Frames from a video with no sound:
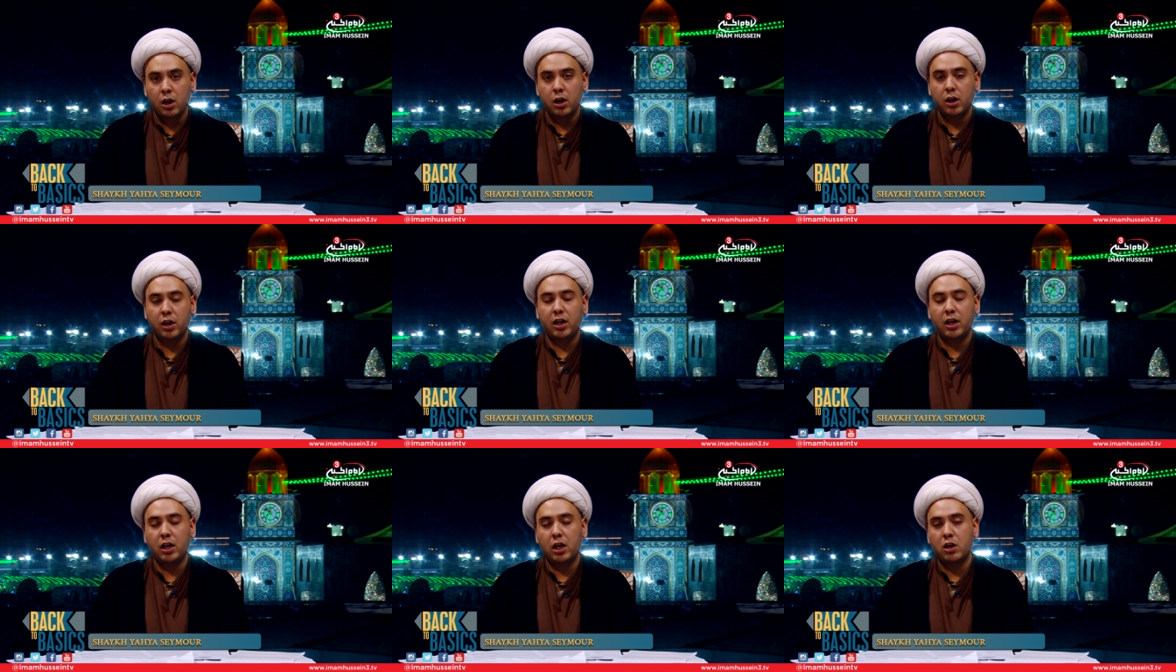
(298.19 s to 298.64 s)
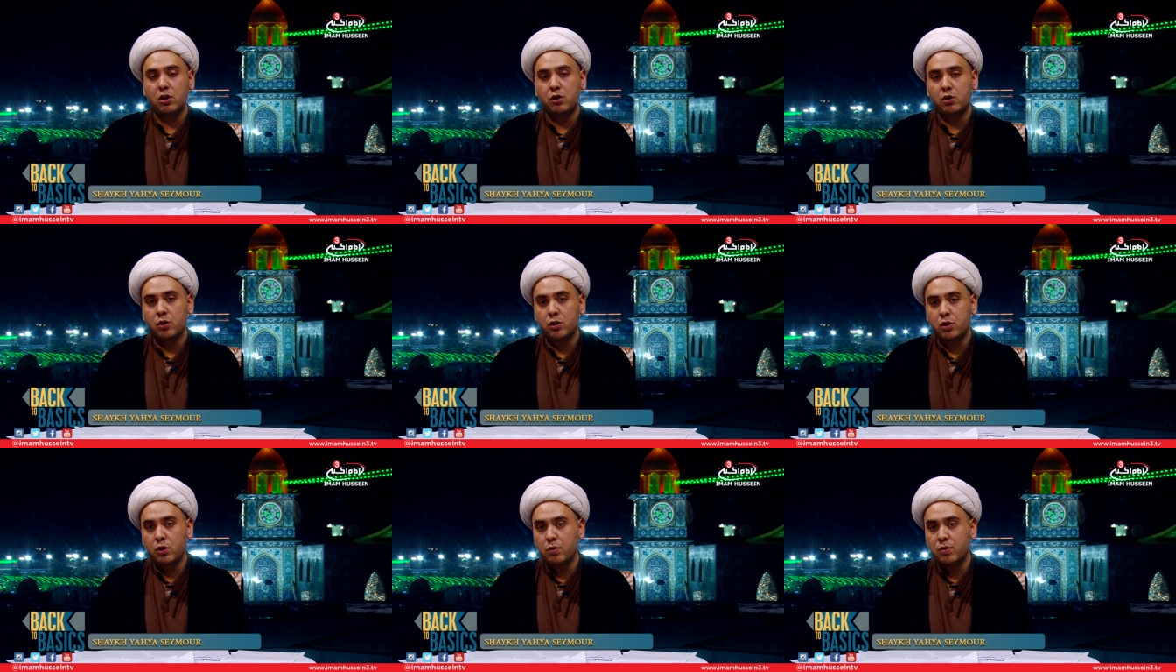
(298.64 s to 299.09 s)
he
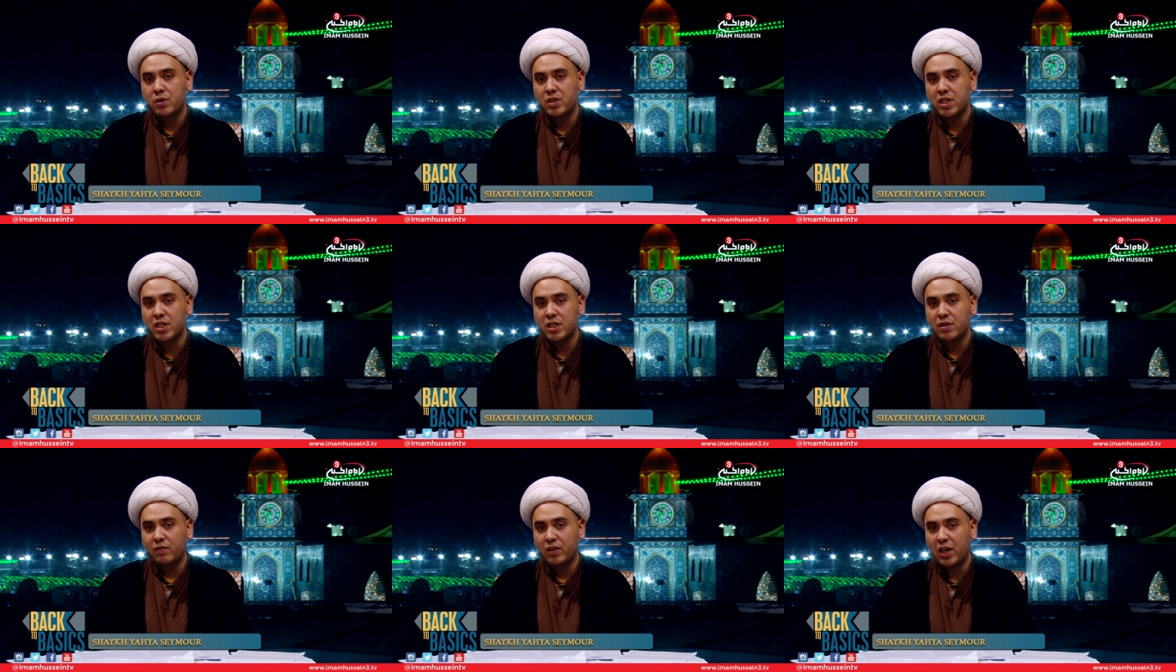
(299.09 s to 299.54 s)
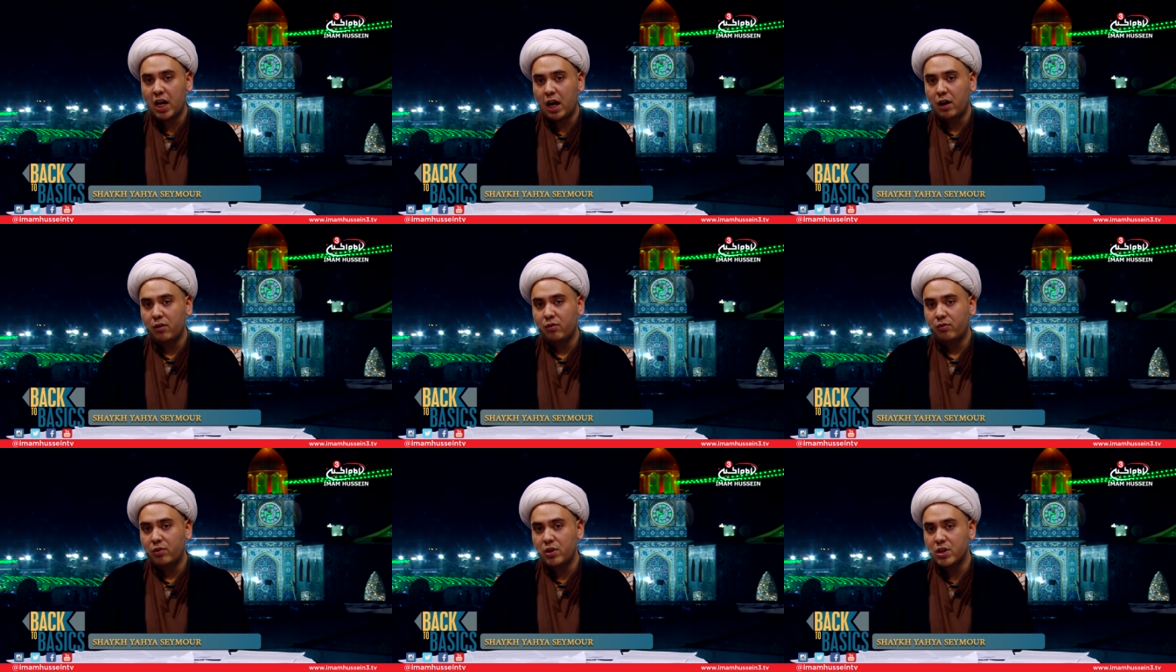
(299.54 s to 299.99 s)
introduces the
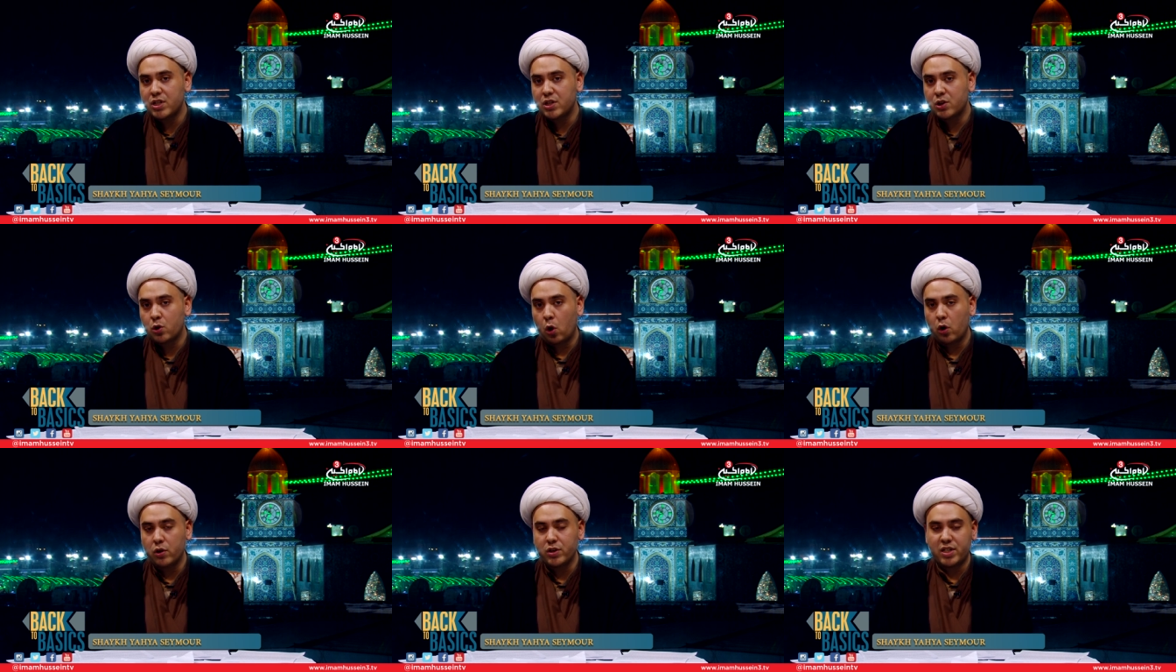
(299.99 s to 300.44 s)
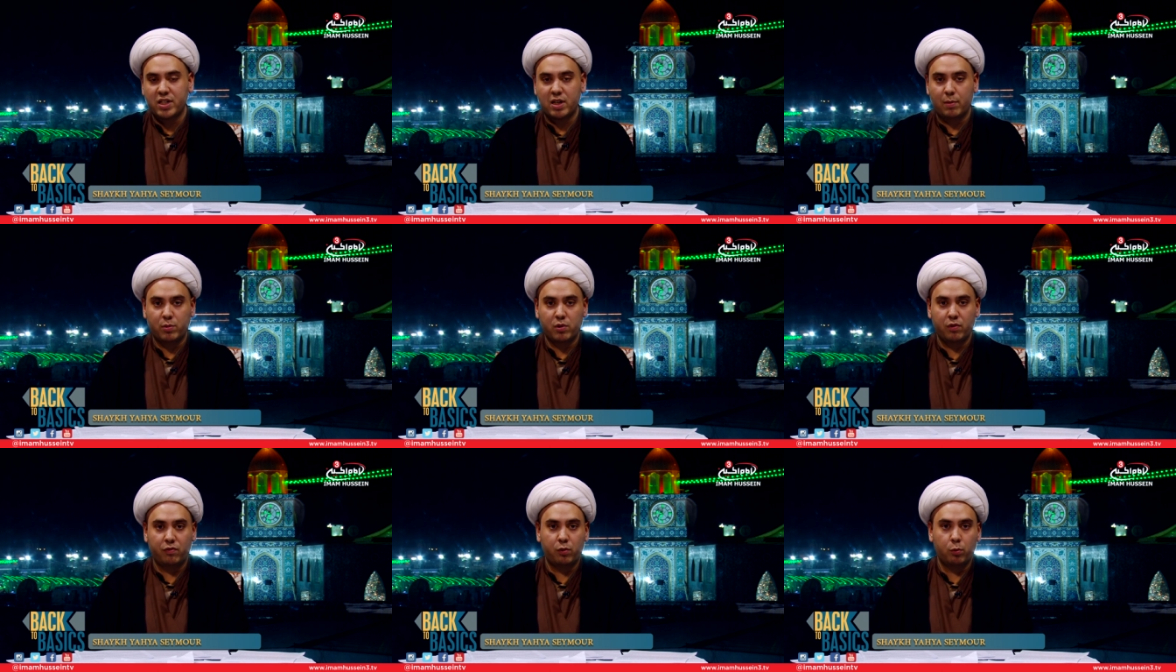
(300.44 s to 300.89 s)
atheist
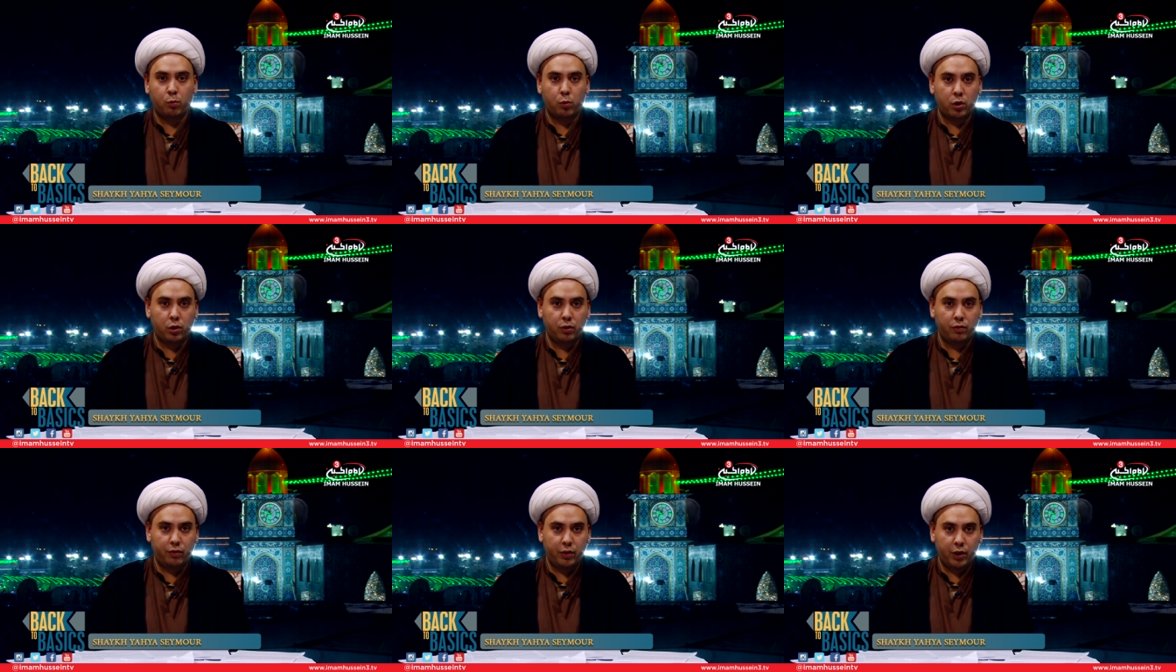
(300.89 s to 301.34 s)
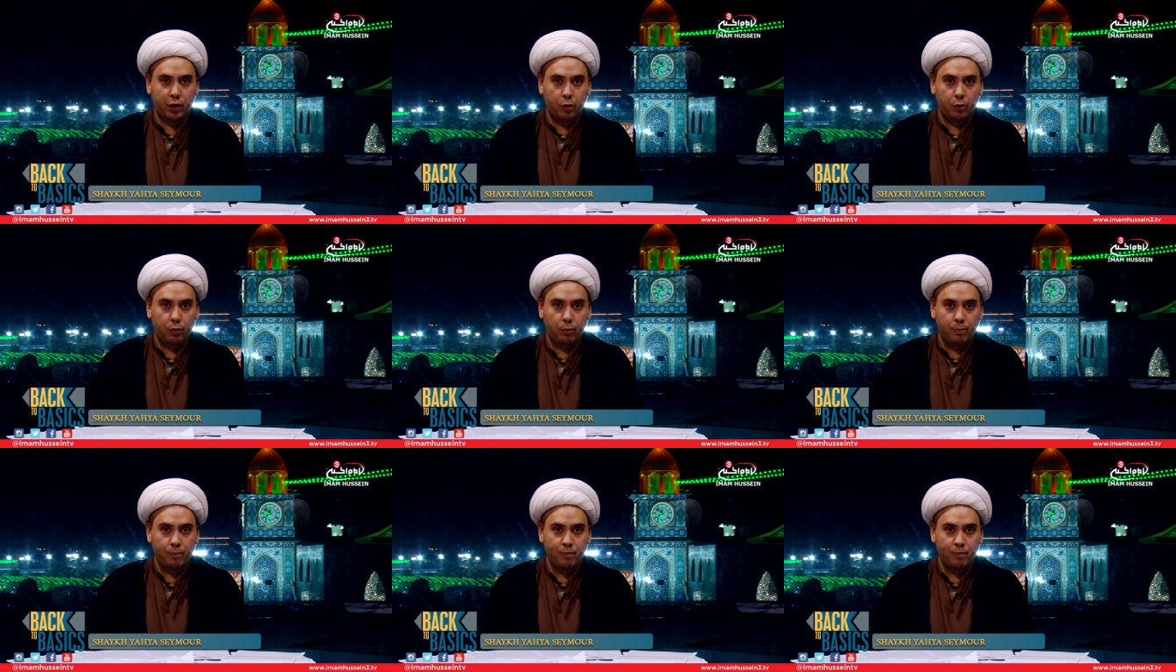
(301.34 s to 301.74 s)
concept of a worldview.